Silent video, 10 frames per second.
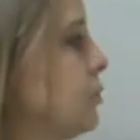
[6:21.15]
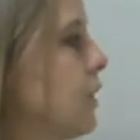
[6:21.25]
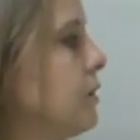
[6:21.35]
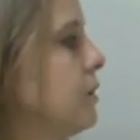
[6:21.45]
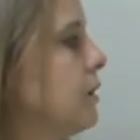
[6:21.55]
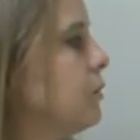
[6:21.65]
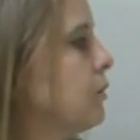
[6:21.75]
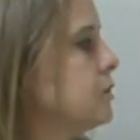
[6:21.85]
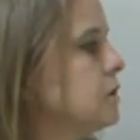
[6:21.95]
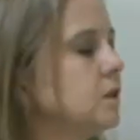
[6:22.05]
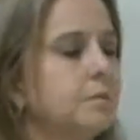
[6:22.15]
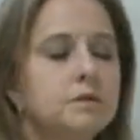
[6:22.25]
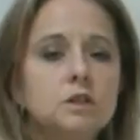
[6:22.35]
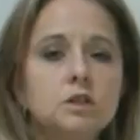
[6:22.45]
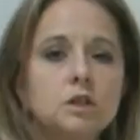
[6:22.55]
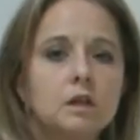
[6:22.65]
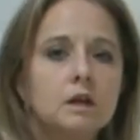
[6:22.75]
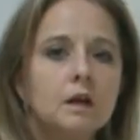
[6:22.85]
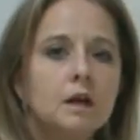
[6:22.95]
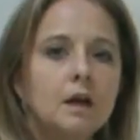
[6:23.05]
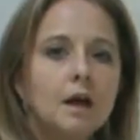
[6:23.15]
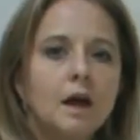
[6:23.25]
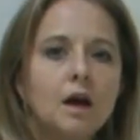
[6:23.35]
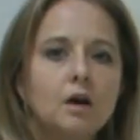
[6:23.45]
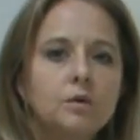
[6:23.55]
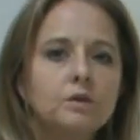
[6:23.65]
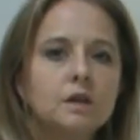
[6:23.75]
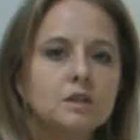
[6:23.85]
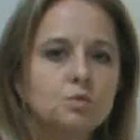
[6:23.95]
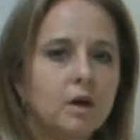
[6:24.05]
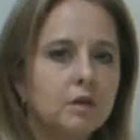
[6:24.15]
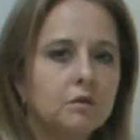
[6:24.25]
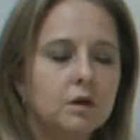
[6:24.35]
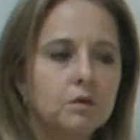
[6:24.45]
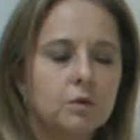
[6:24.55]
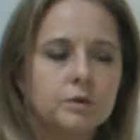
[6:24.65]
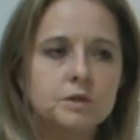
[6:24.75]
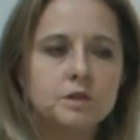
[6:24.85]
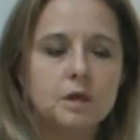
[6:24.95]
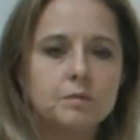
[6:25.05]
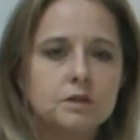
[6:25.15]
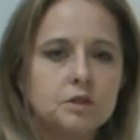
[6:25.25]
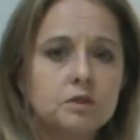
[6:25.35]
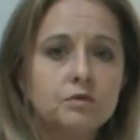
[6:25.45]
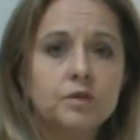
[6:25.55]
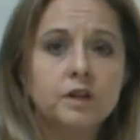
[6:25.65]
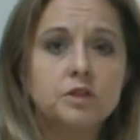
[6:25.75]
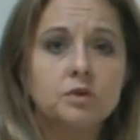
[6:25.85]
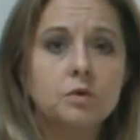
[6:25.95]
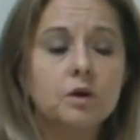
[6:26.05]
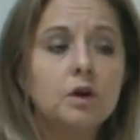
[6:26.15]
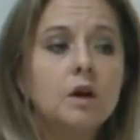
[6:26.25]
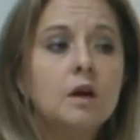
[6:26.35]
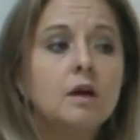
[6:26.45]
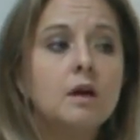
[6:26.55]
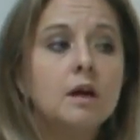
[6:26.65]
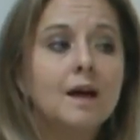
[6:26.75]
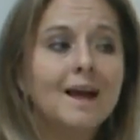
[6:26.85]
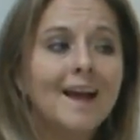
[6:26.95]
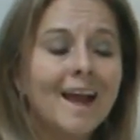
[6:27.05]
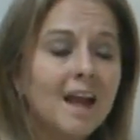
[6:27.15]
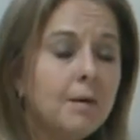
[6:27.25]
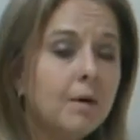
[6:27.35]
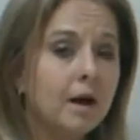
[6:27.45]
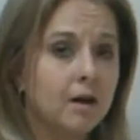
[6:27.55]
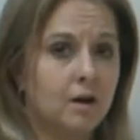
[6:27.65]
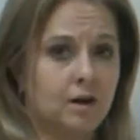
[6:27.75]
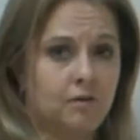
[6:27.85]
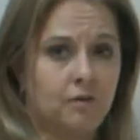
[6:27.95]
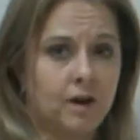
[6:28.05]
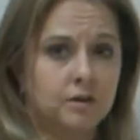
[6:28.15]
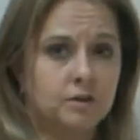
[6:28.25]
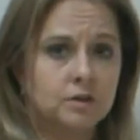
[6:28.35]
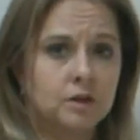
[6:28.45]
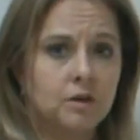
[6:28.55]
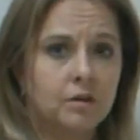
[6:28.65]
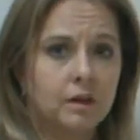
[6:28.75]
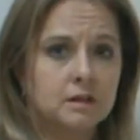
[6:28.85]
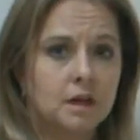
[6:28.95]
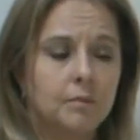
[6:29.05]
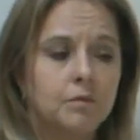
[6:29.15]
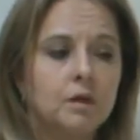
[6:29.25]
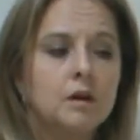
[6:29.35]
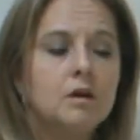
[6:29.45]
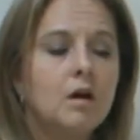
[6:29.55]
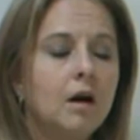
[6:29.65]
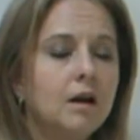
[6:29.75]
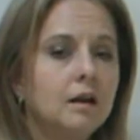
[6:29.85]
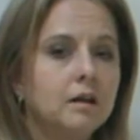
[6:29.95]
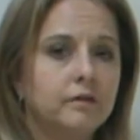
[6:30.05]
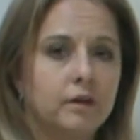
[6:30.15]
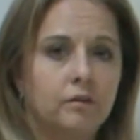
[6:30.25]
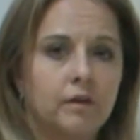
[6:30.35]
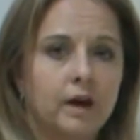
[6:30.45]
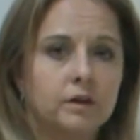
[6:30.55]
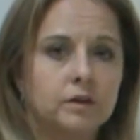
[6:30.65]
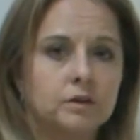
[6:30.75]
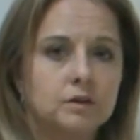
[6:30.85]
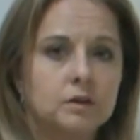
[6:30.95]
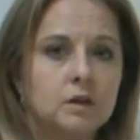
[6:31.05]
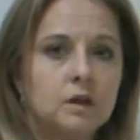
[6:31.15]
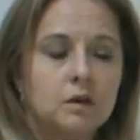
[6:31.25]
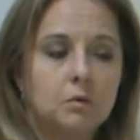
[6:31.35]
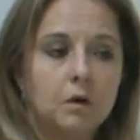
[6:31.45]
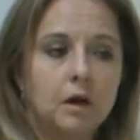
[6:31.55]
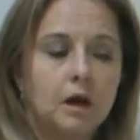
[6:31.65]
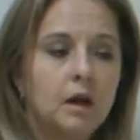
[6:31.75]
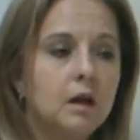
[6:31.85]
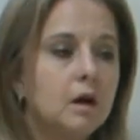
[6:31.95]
weathering, erosion, and deposition. How does weathering, erosion, and deposition affect your abiotic factors in your landscape, the non-living factors? Okay.